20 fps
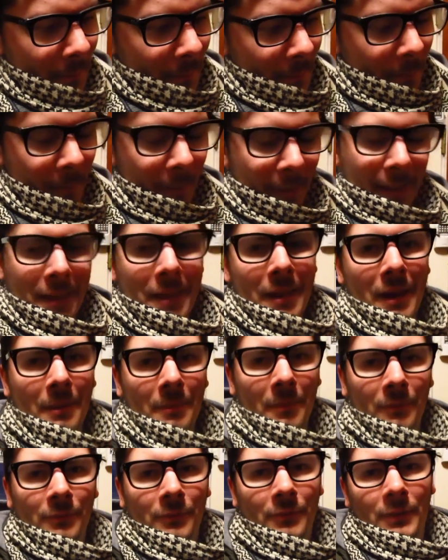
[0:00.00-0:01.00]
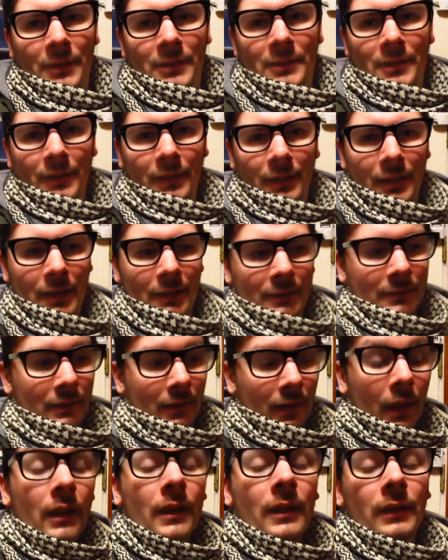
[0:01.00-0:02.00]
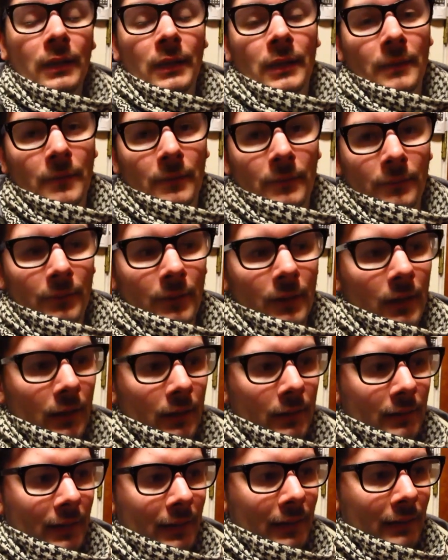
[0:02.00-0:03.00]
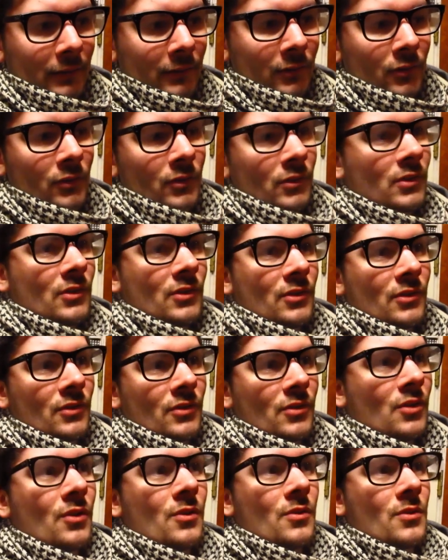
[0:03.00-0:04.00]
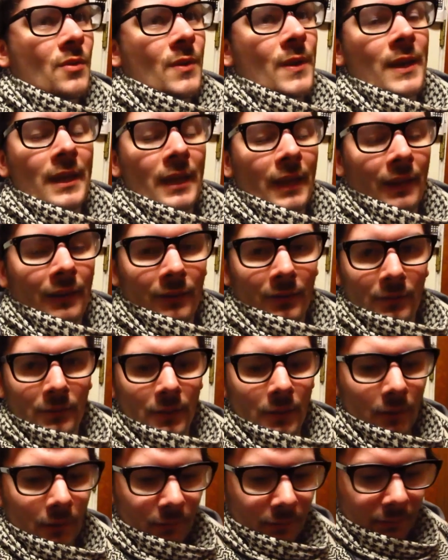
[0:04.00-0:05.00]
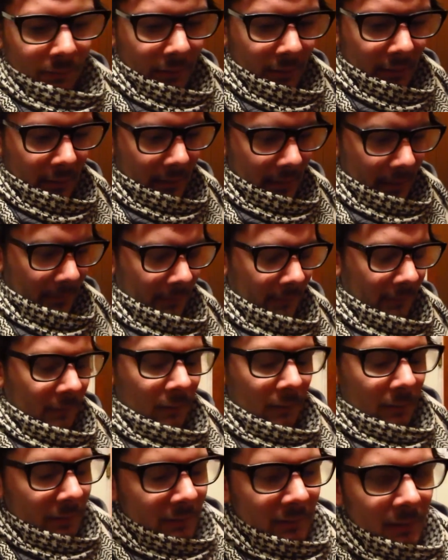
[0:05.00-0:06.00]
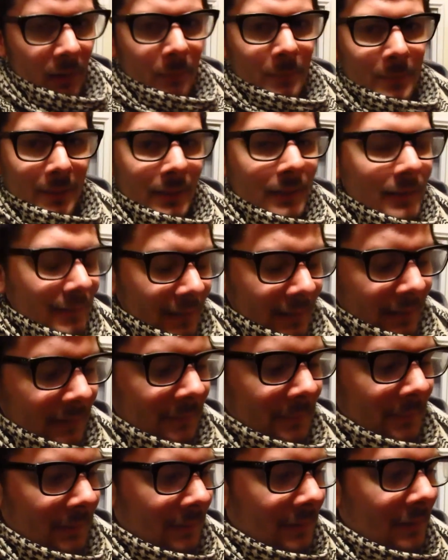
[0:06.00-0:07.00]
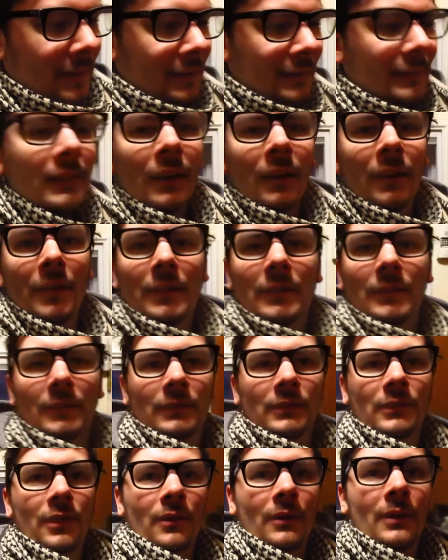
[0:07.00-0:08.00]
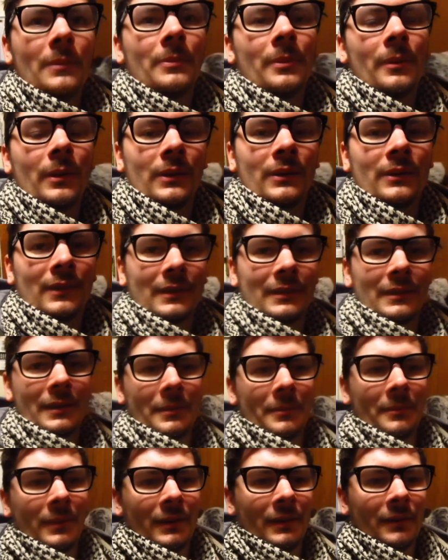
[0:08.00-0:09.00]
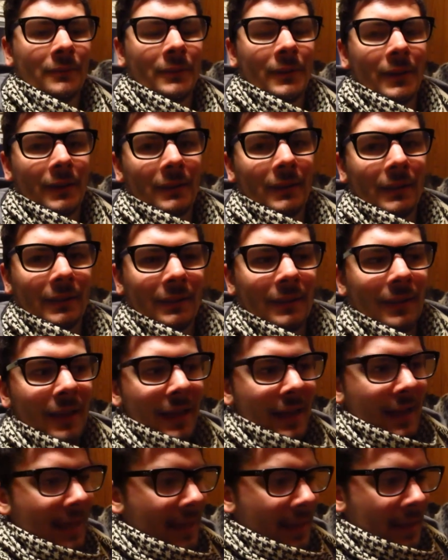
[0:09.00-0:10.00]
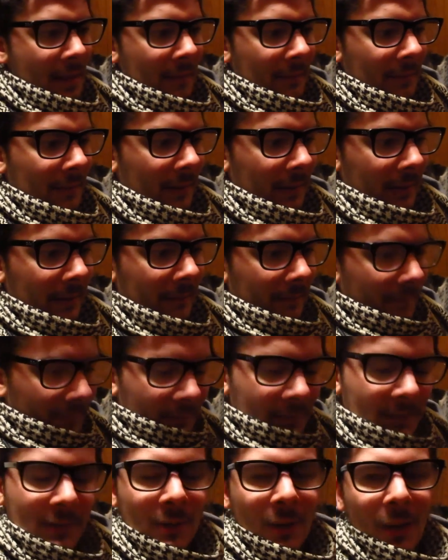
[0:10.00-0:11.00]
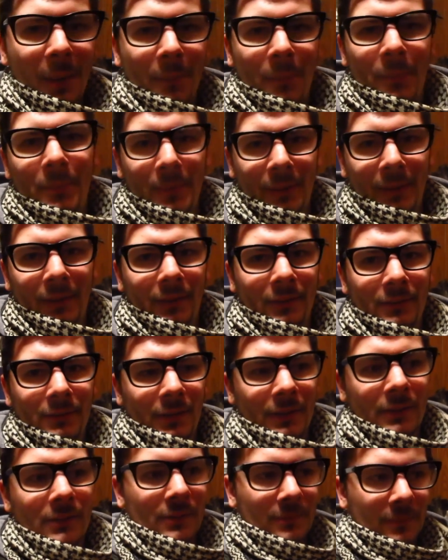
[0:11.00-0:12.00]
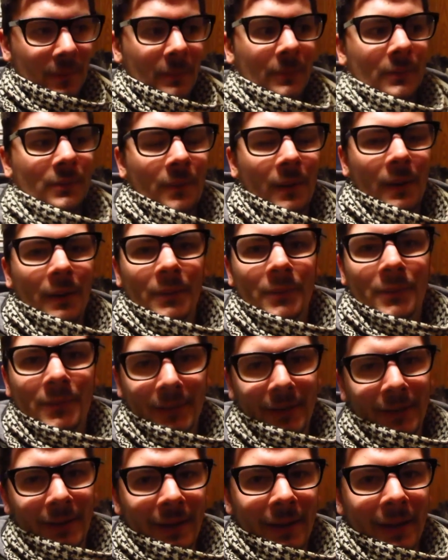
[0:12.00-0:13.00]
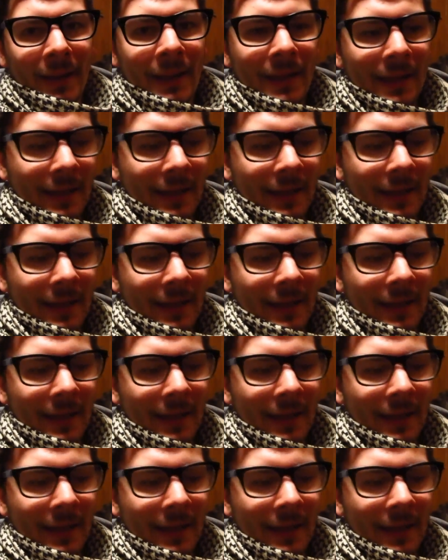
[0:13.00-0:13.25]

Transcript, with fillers: My camera footage got lost. Luckily, we vlogged like 2-3 gigs on serious vlog camera, so it still makes sense. But you can tell that there are 3 points in time in the vlog that like jump, because that's the moments where I was vlogging,